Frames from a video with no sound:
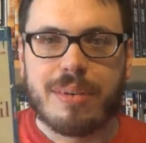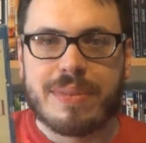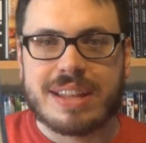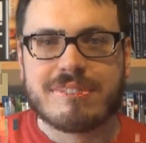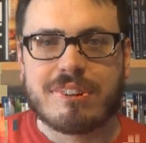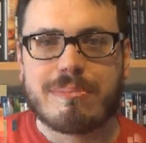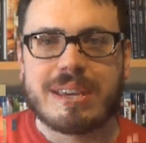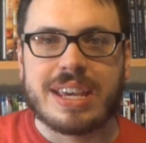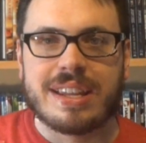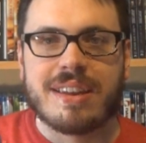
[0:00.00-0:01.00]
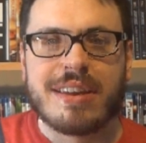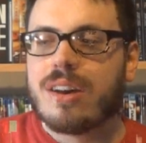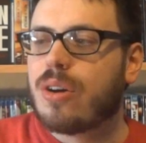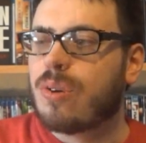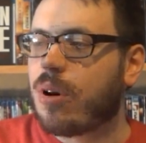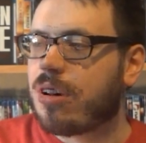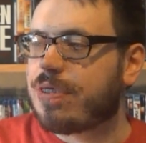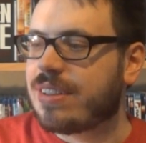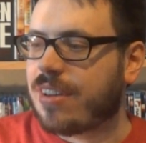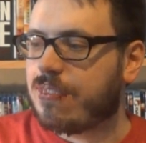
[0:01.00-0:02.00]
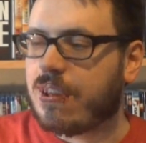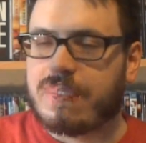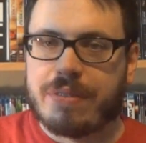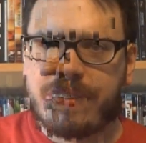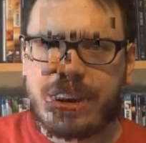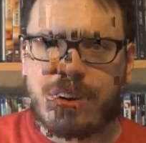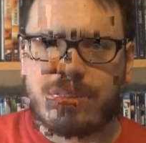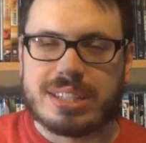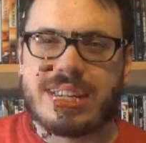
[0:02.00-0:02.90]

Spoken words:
that's going to be in one of his upcoming videos,